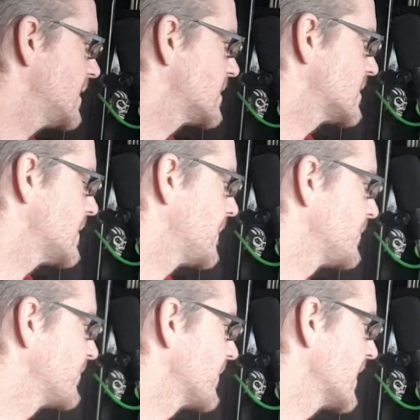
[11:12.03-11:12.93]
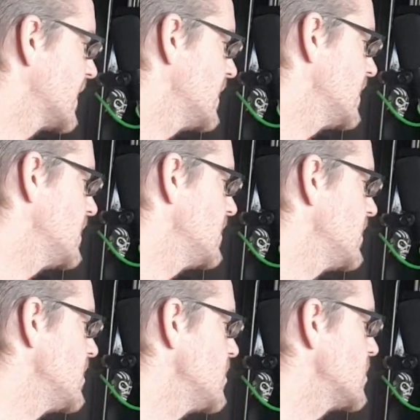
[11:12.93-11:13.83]
list.
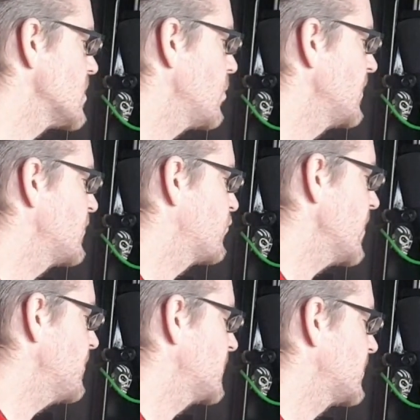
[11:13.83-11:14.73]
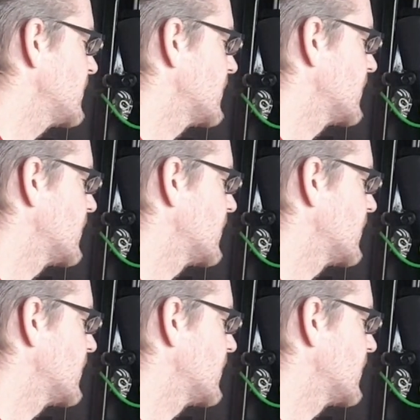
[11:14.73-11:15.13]
So we've Stripped.